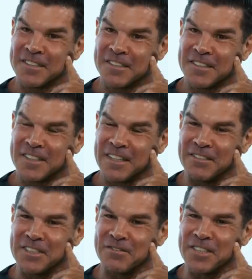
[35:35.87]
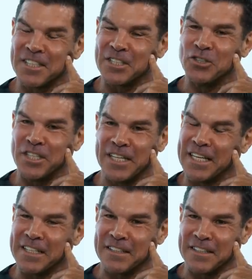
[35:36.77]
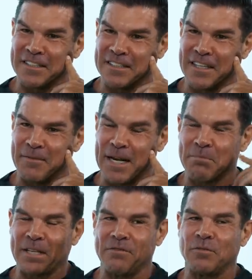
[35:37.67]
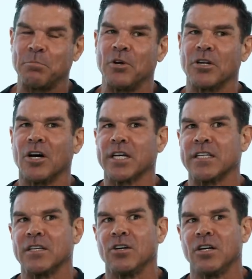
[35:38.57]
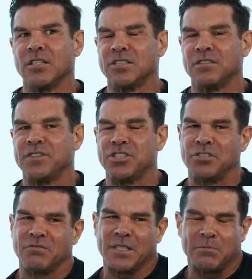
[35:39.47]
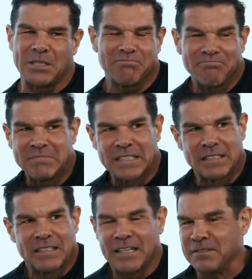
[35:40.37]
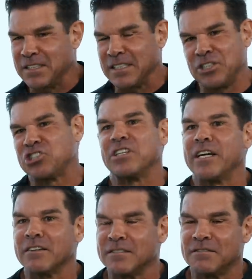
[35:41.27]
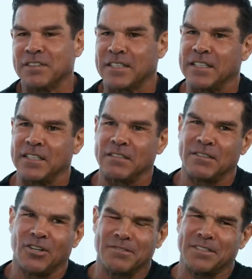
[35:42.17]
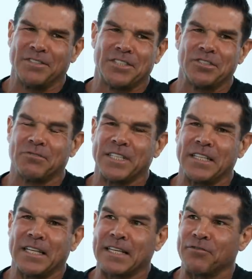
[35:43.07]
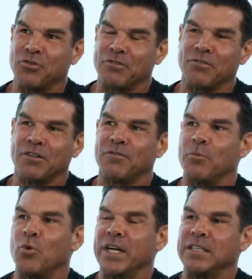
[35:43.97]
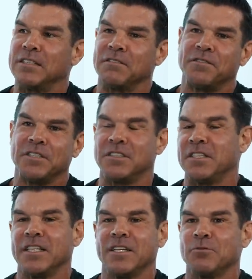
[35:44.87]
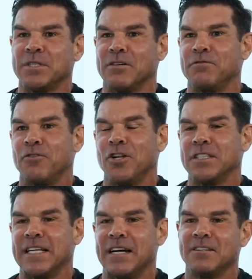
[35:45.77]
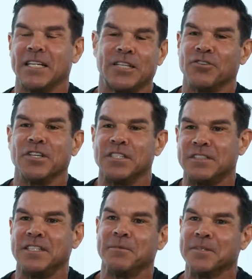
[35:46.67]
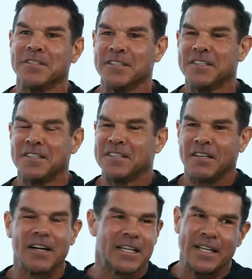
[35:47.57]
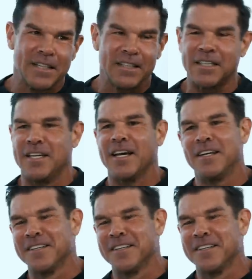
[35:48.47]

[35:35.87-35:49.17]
Okay. I right. wasn't really good at anything. I mean, I played football and hockey in college, Division three, but I was like just there, fucking yeah. in Division three. Like if you can run from one end of the field to the other without falling down, you like you're on the team. Yeah, yeah, All right, get in there, Ken.